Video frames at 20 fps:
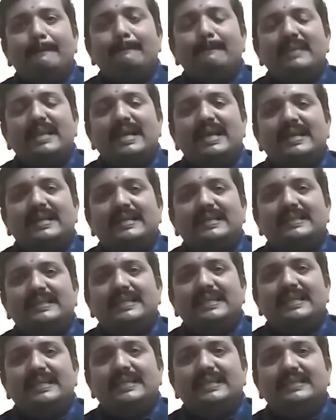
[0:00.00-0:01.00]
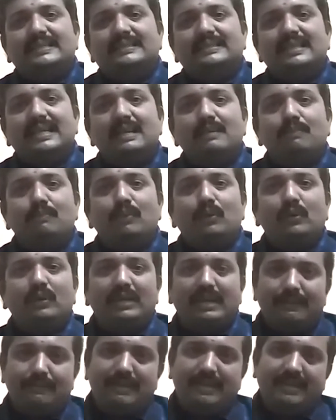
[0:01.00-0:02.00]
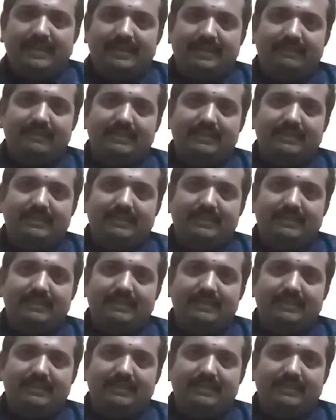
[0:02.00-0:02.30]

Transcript: that the cell programming,